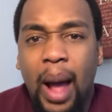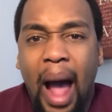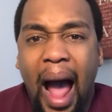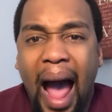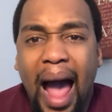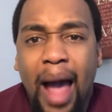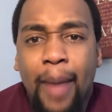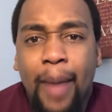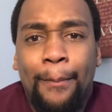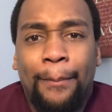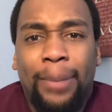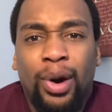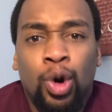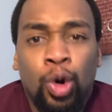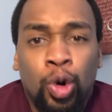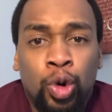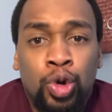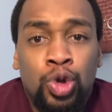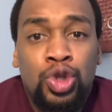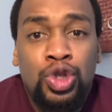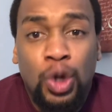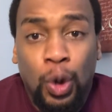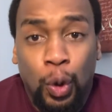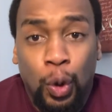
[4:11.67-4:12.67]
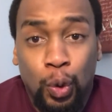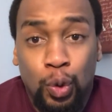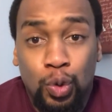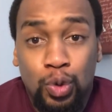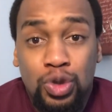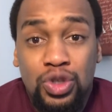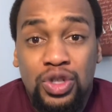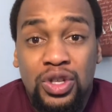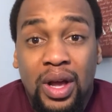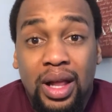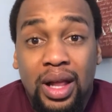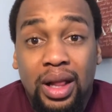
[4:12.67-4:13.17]
I
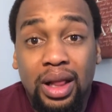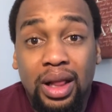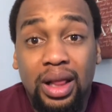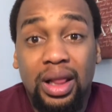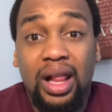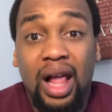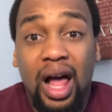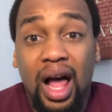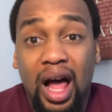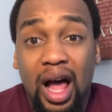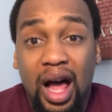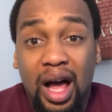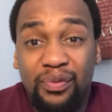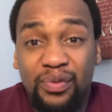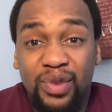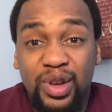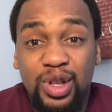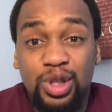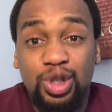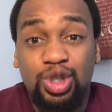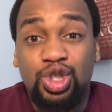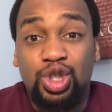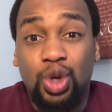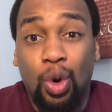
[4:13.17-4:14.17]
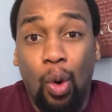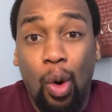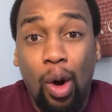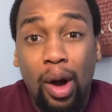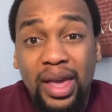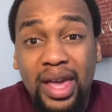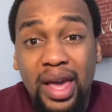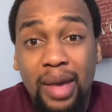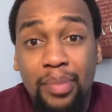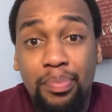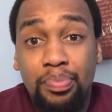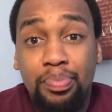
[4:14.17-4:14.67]
produce love and joy
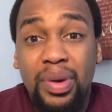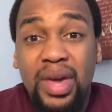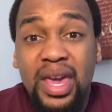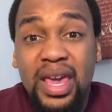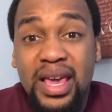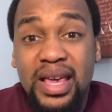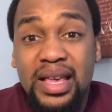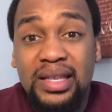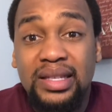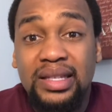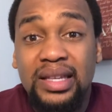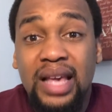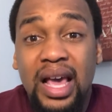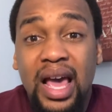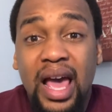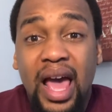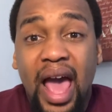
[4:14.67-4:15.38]
and peace